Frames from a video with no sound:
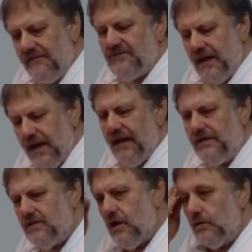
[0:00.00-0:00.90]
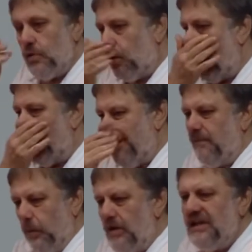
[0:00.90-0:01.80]
have the right to call
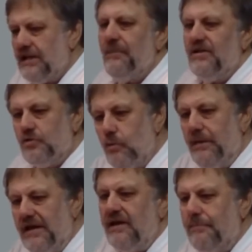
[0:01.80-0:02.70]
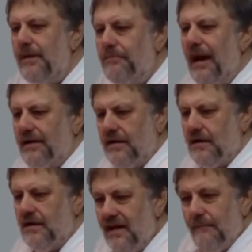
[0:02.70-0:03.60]
a policeman to bring me back?
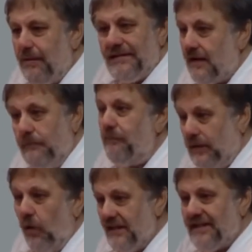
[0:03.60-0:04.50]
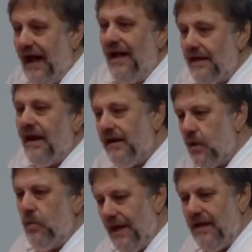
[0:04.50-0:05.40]
But because I run
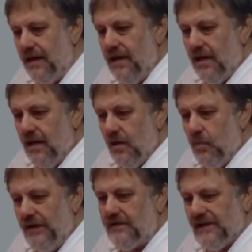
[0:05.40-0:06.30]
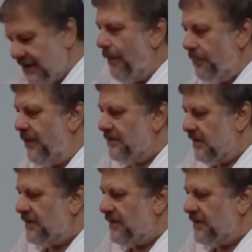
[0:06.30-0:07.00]
away with something